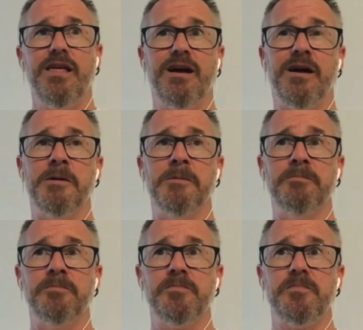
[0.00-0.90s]

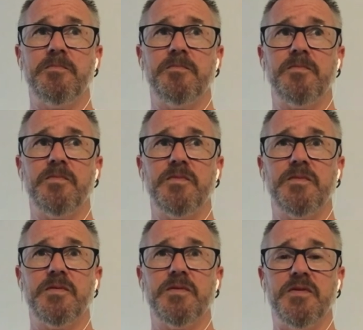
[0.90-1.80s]
um,
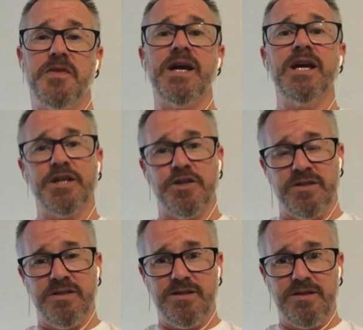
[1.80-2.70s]
they are going
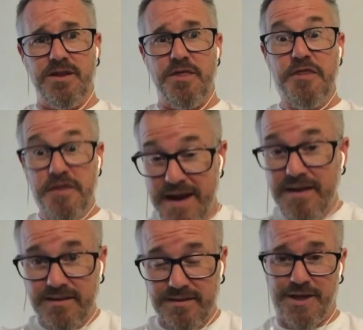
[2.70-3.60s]
to
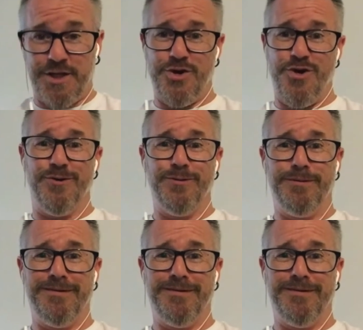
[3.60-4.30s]
think that they know